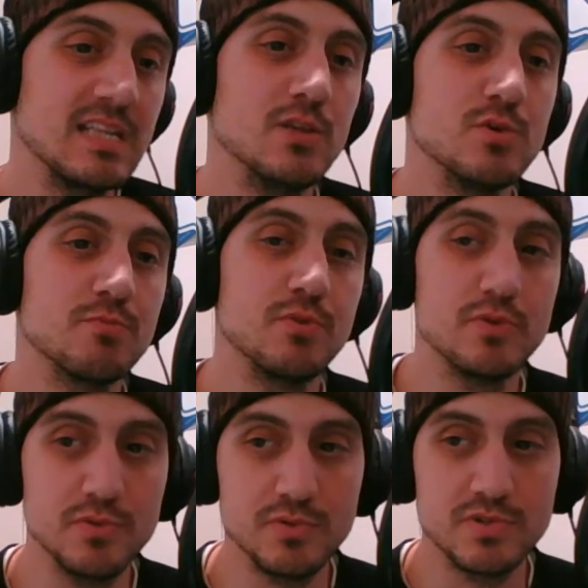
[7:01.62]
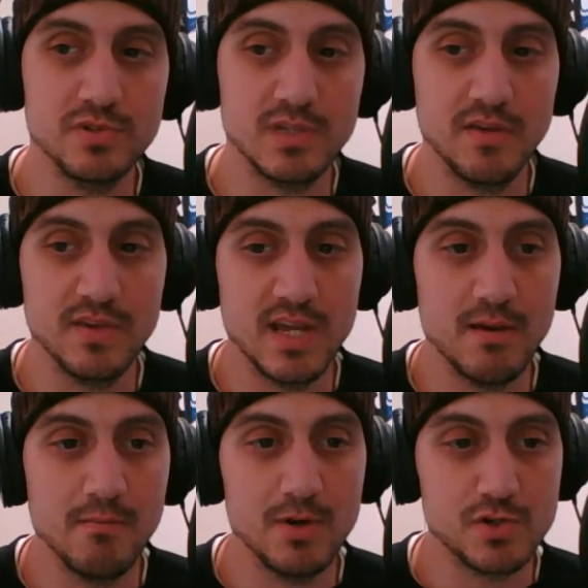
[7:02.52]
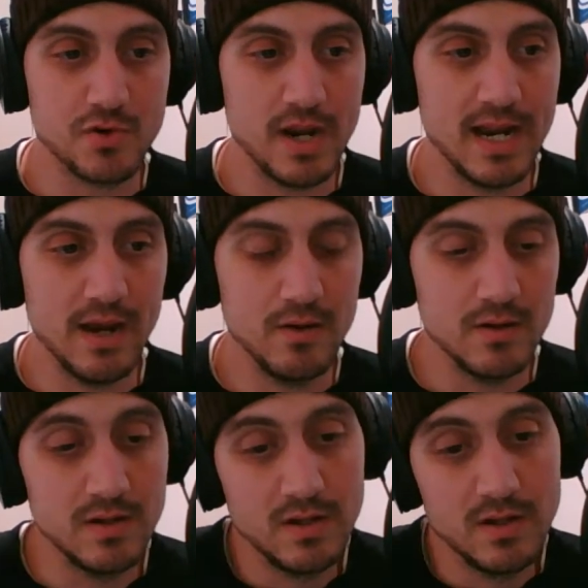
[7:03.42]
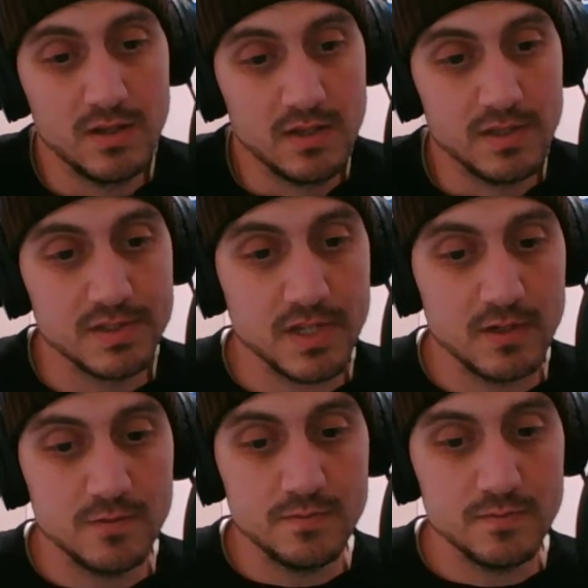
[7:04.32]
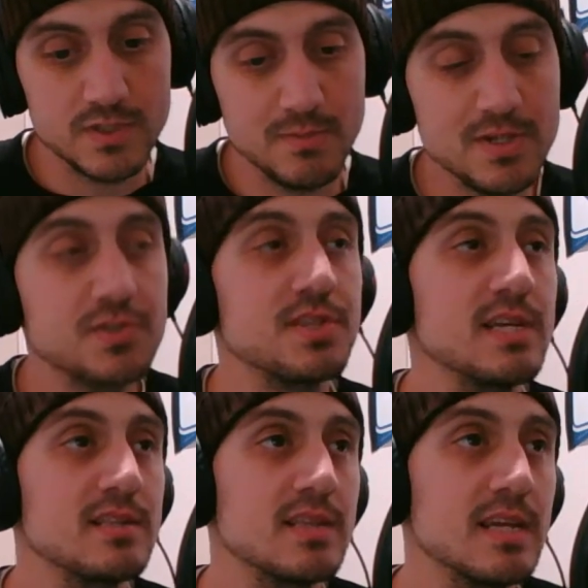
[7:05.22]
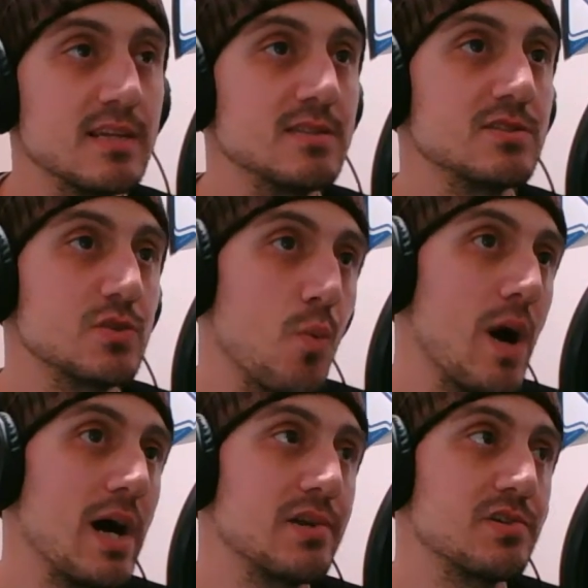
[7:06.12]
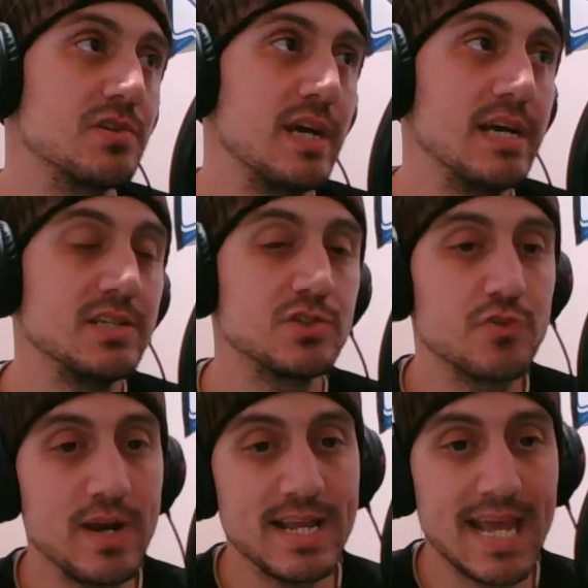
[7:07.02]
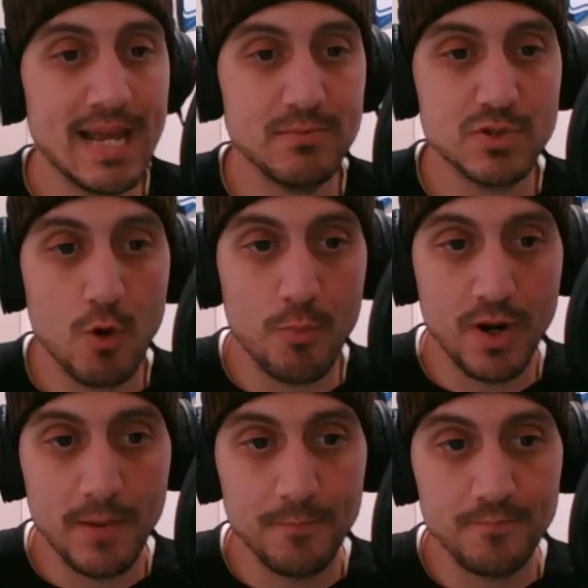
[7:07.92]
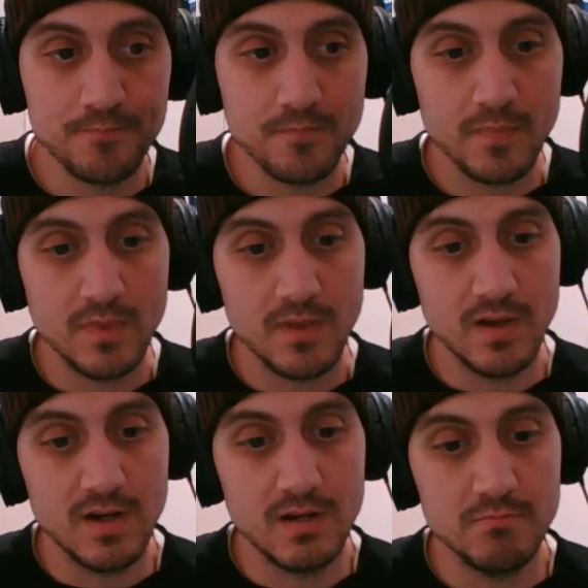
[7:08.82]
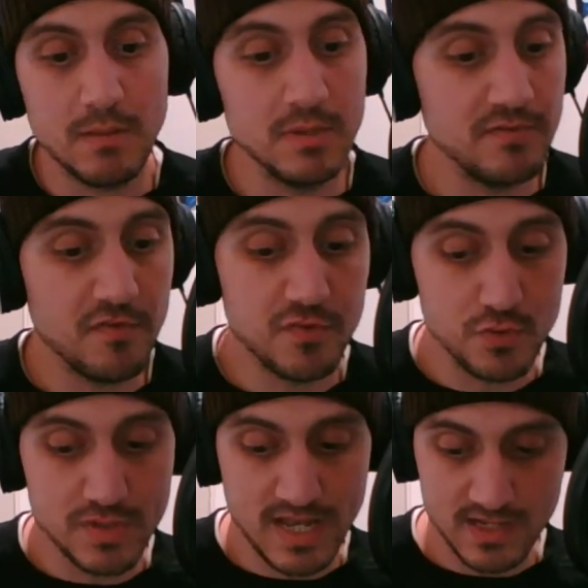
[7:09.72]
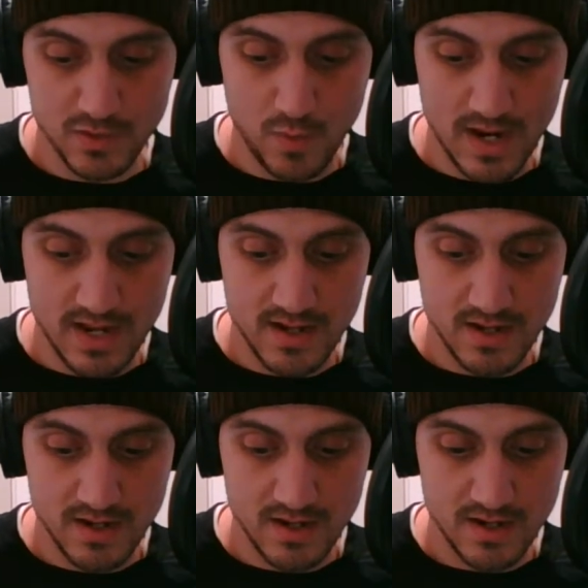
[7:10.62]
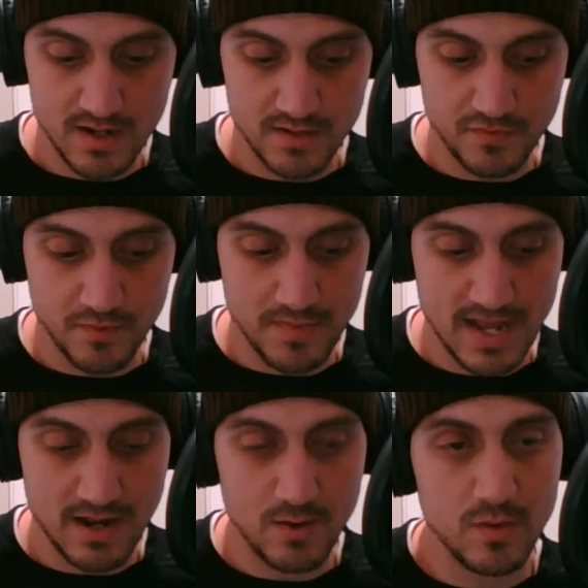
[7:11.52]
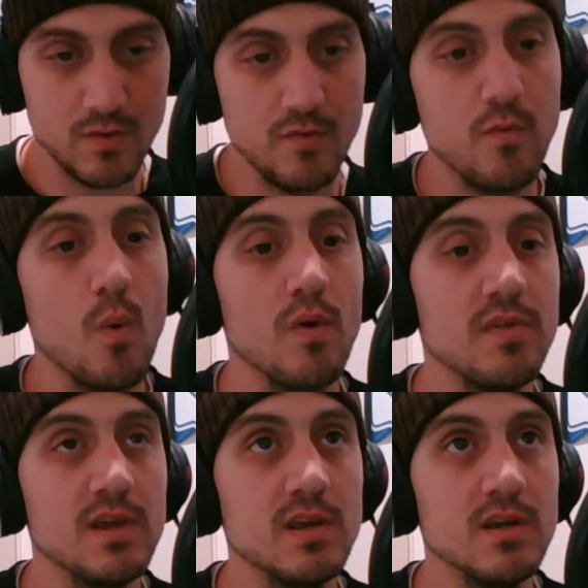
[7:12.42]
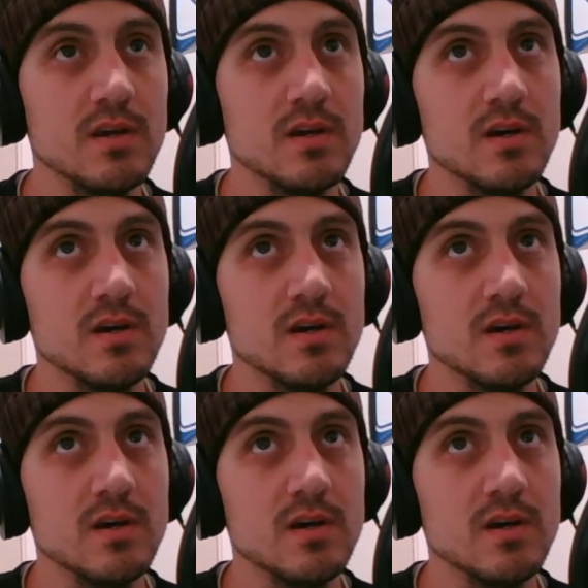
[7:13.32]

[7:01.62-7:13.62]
Louis Blues, giving him a tryout. So some interesting things to watch as training camps open up. I believe a few days away from now for the